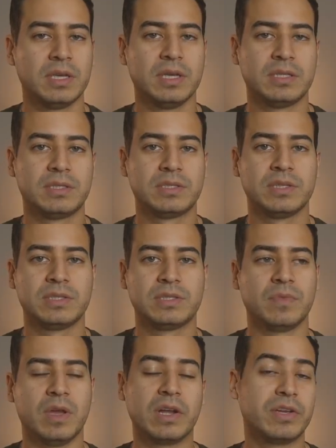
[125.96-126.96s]
It's
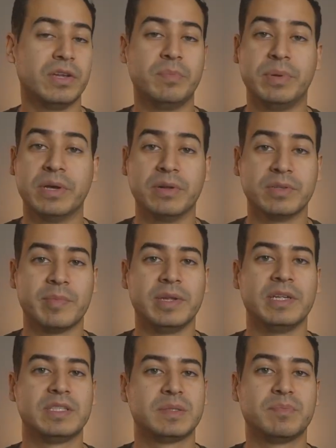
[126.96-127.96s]
just a good build. I
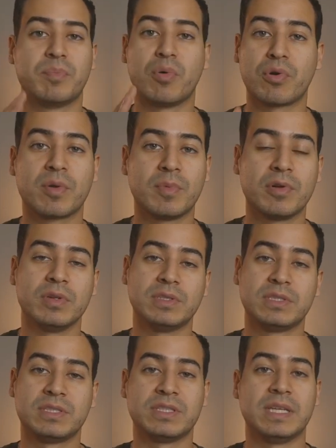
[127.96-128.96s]
mean, it's portable,
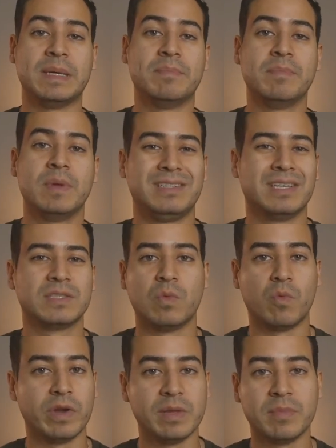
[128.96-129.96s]
it's slim,
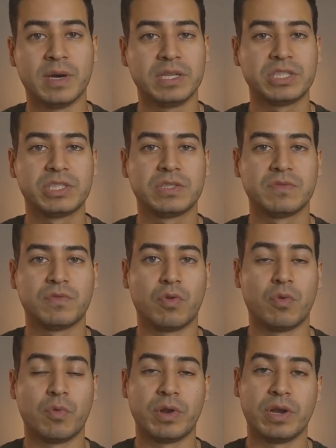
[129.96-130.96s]
doesn't weigh much
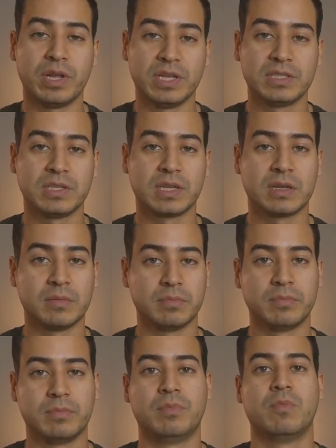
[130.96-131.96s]
for what it is, like a
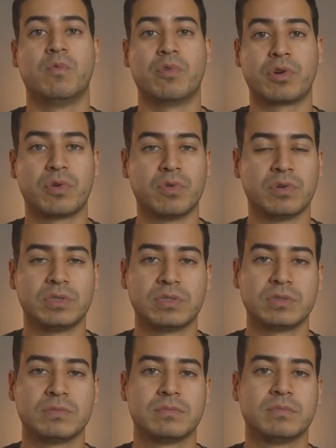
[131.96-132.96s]

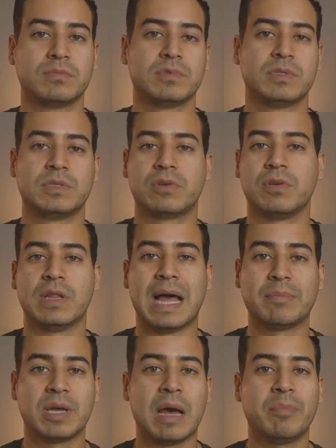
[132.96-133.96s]
workhorse sort of
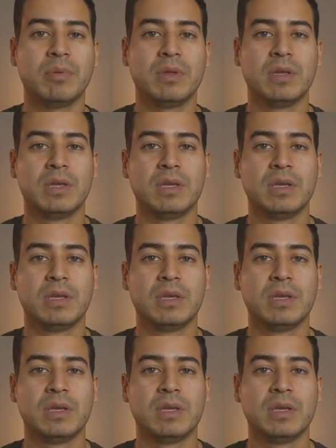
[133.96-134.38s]
laptop.